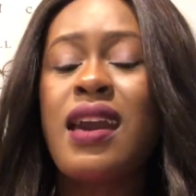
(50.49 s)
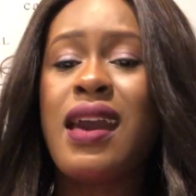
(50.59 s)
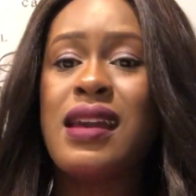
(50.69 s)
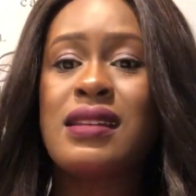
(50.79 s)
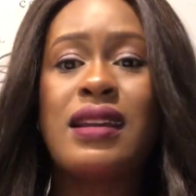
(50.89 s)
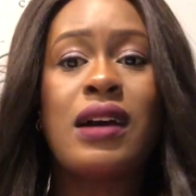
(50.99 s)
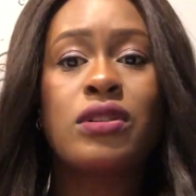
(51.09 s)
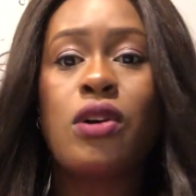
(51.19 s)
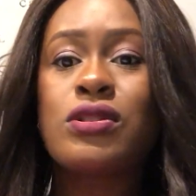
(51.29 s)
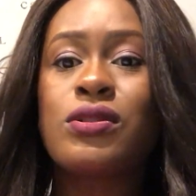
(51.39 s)
and then I'll
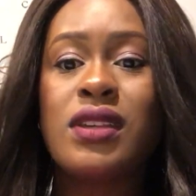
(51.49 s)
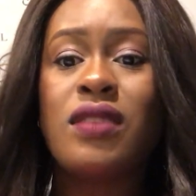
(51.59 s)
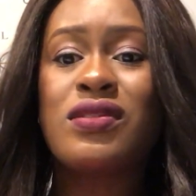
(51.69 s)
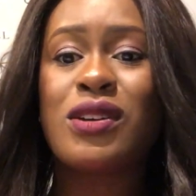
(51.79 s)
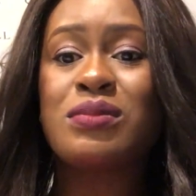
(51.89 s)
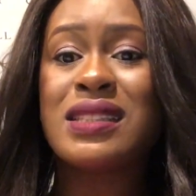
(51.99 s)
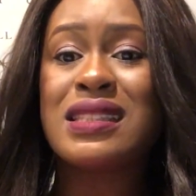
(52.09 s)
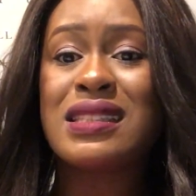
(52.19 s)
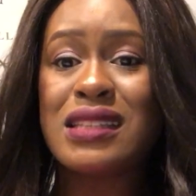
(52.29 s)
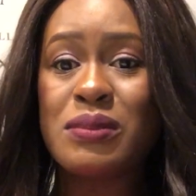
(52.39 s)
also give some
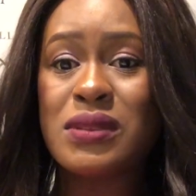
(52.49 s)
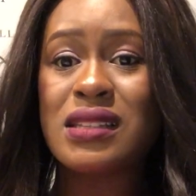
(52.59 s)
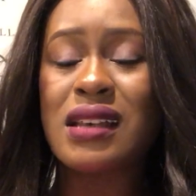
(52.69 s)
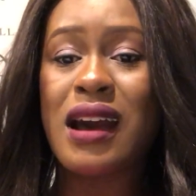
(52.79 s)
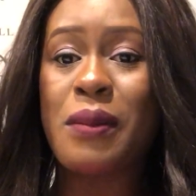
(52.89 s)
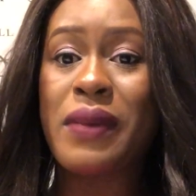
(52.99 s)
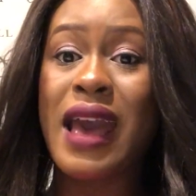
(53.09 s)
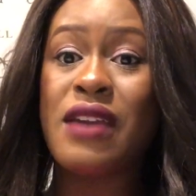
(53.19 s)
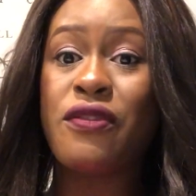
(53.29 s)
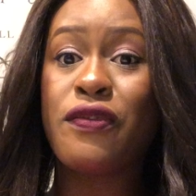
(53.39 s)
tips um,
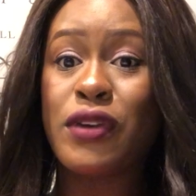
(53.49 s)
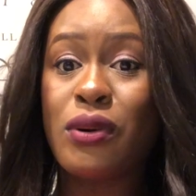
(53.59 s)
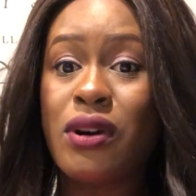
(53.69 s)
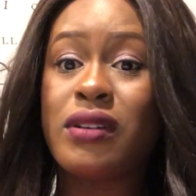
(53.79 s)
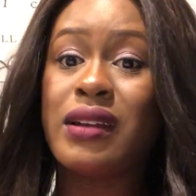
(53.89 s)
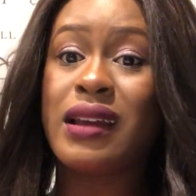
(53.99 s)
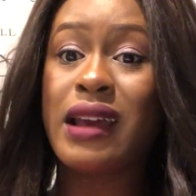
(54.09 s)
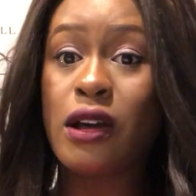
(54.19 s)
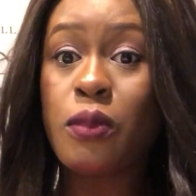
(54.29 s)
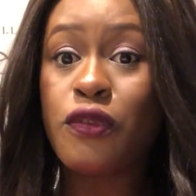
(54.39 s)
I feel are
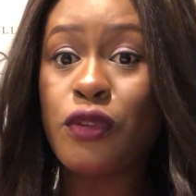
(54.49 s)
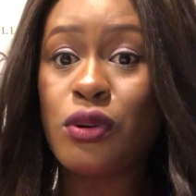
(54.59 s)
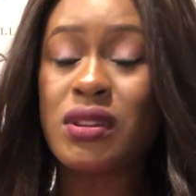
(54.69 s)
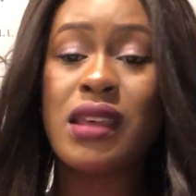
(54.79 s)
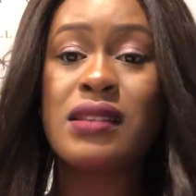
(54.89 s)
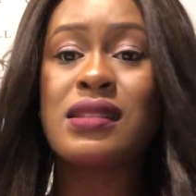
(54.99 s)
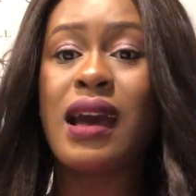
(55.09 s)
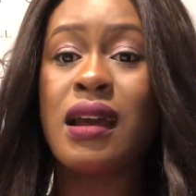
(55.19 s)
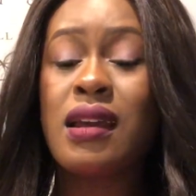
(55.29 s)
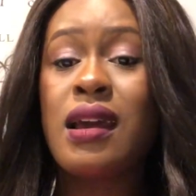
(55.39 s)
helpful, things that